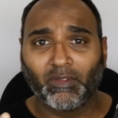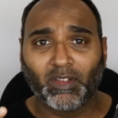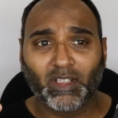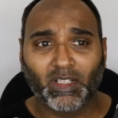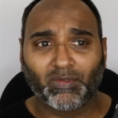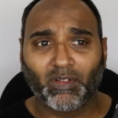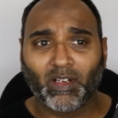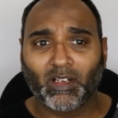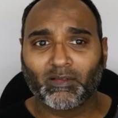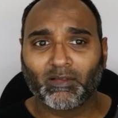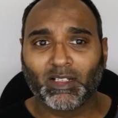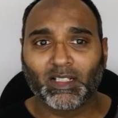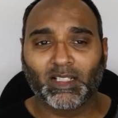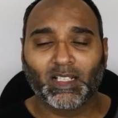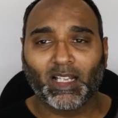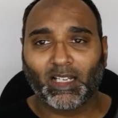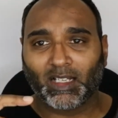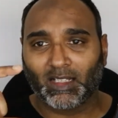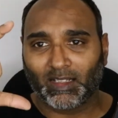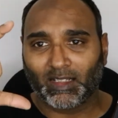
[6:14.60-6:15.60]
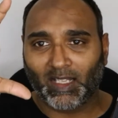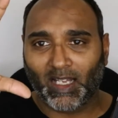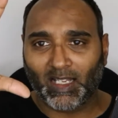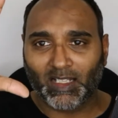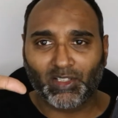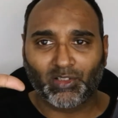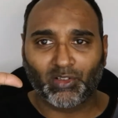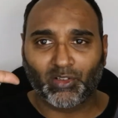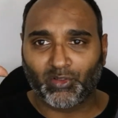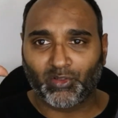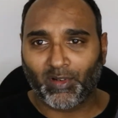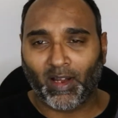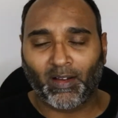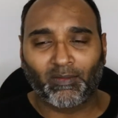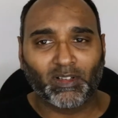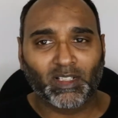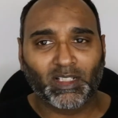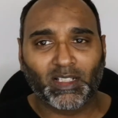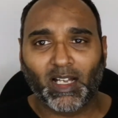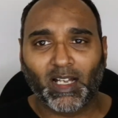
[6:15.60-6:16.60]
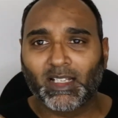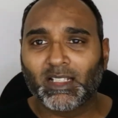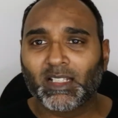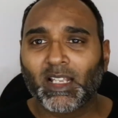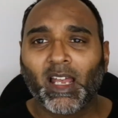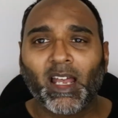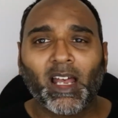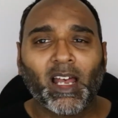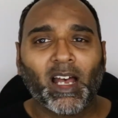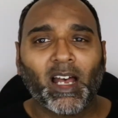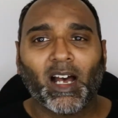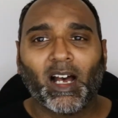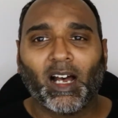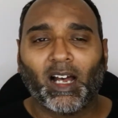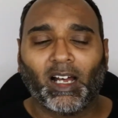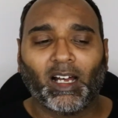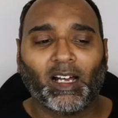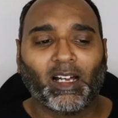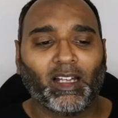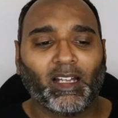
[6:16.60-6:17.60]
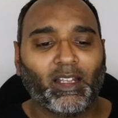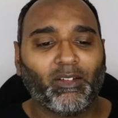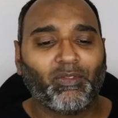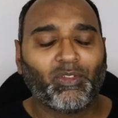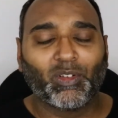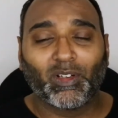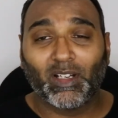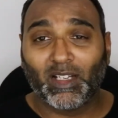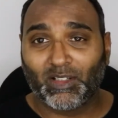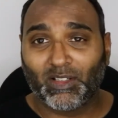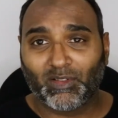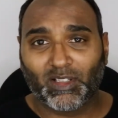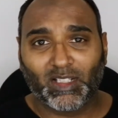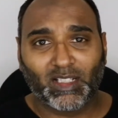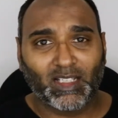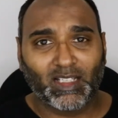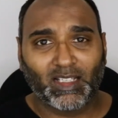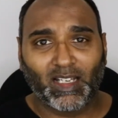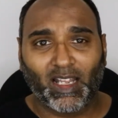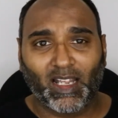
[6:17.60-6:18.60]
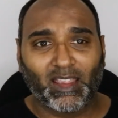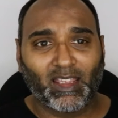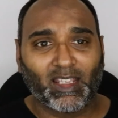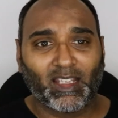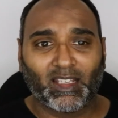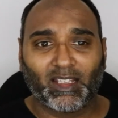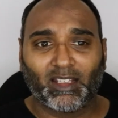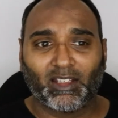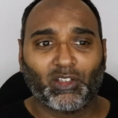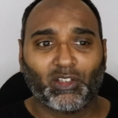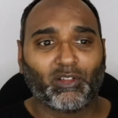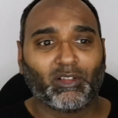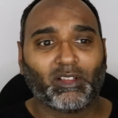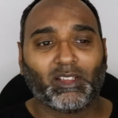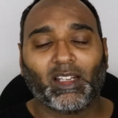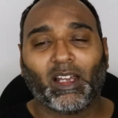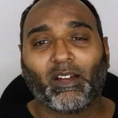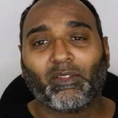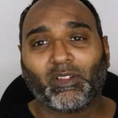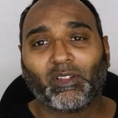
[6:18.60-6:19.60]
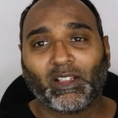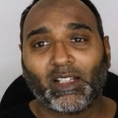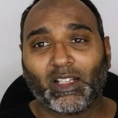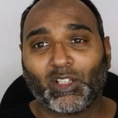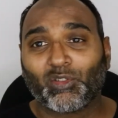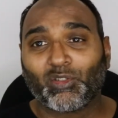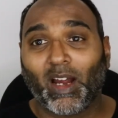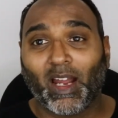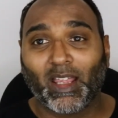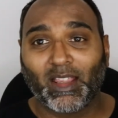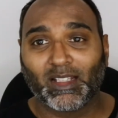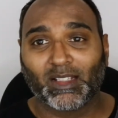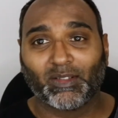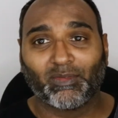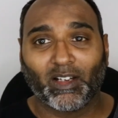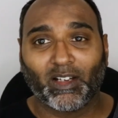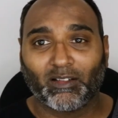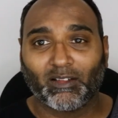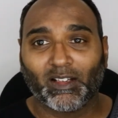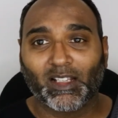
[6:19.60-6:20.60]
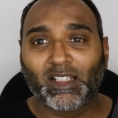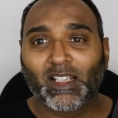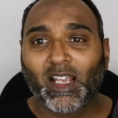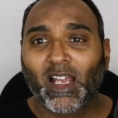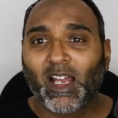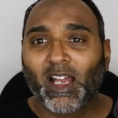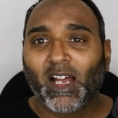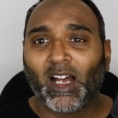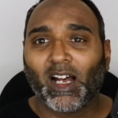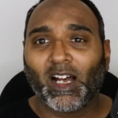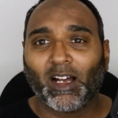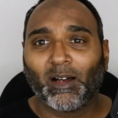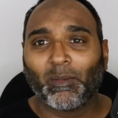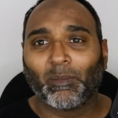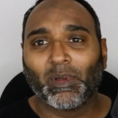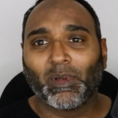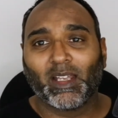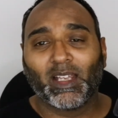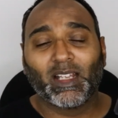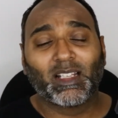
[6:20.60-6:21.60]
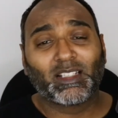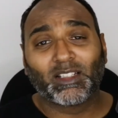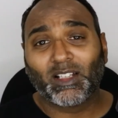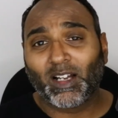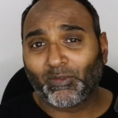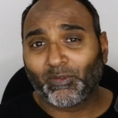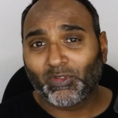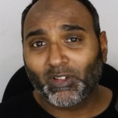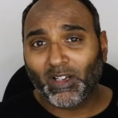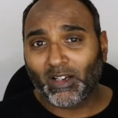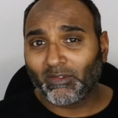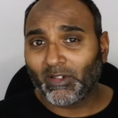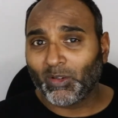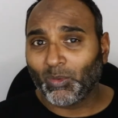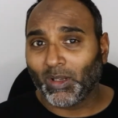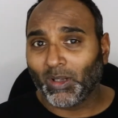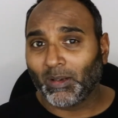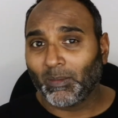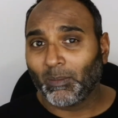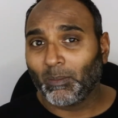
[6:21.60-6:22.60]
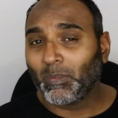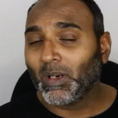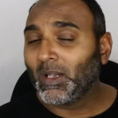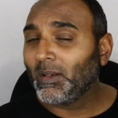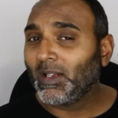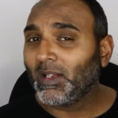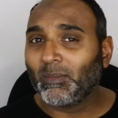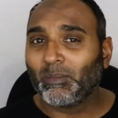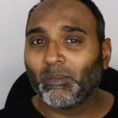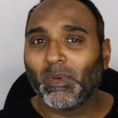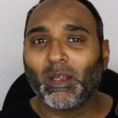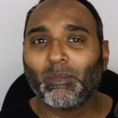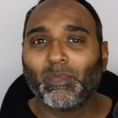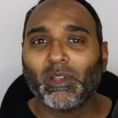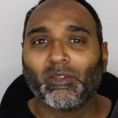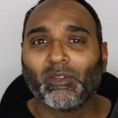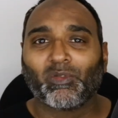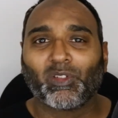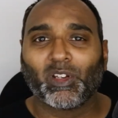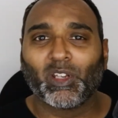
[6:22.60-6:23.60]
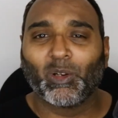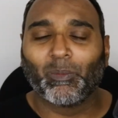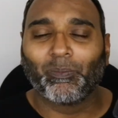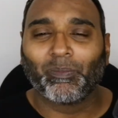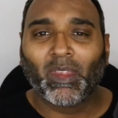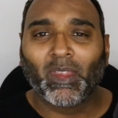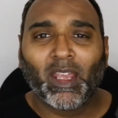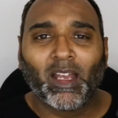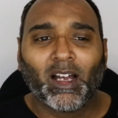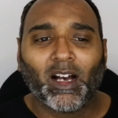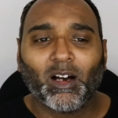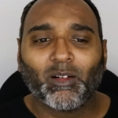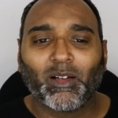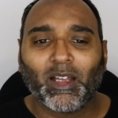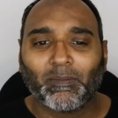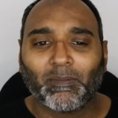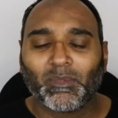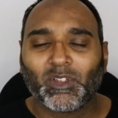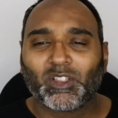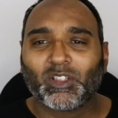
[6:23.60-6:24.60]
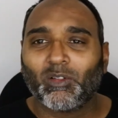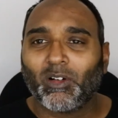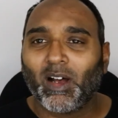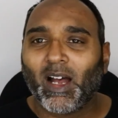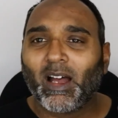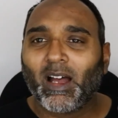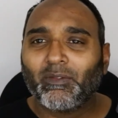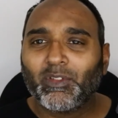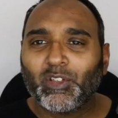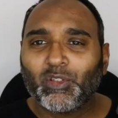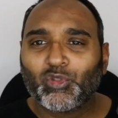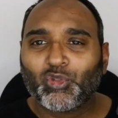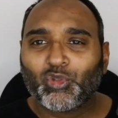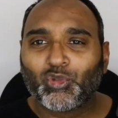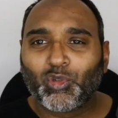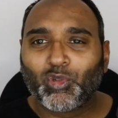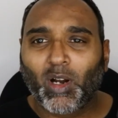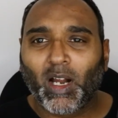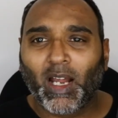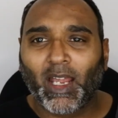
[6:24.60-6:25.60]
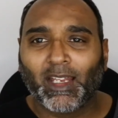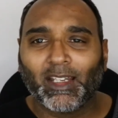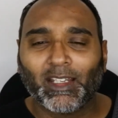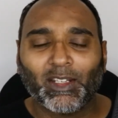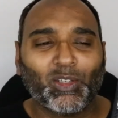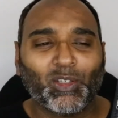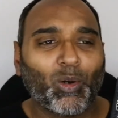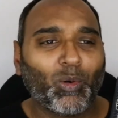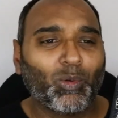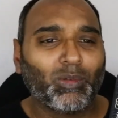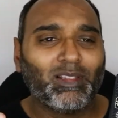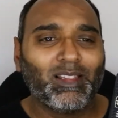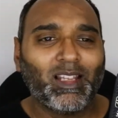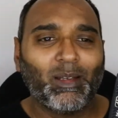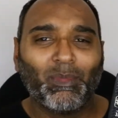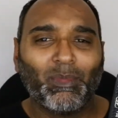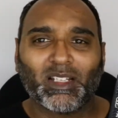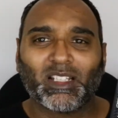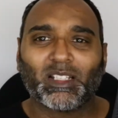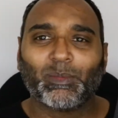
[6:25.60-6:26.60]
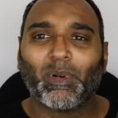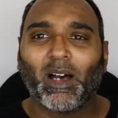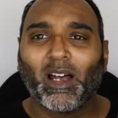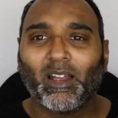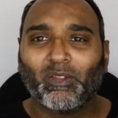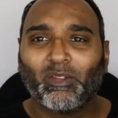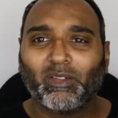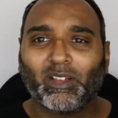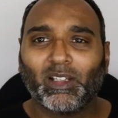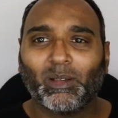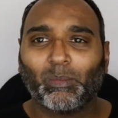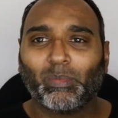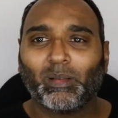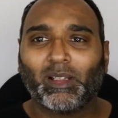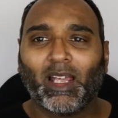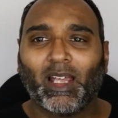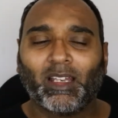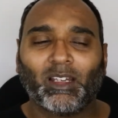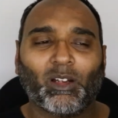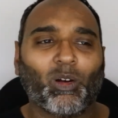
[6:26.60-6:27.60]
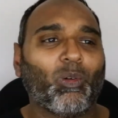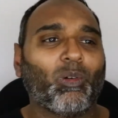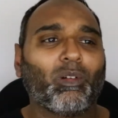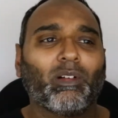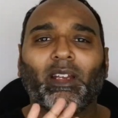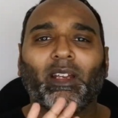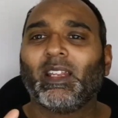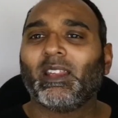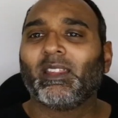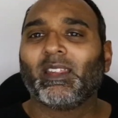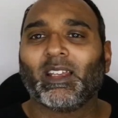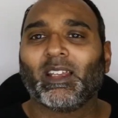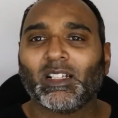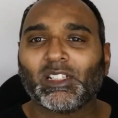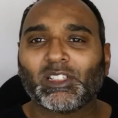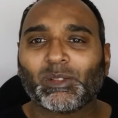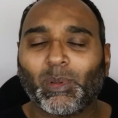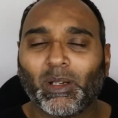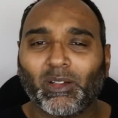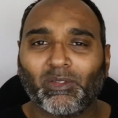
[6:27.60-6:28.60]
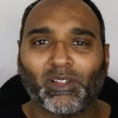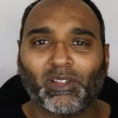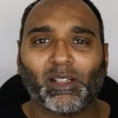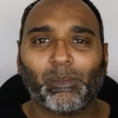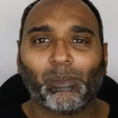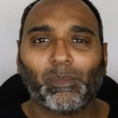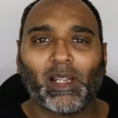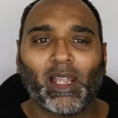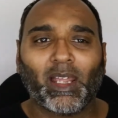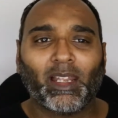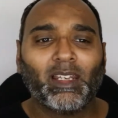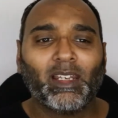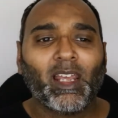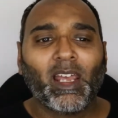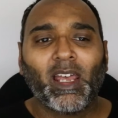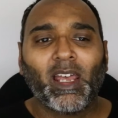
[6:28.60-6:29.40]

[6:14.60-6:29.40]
fragrance, like a tester travel size. If you're interested, I think you could definitely try this fragrance. It's not for everyone, but it may be for you. Okay, so have you tried No Limits by Philippe Plein or anything else by Philippe Plein?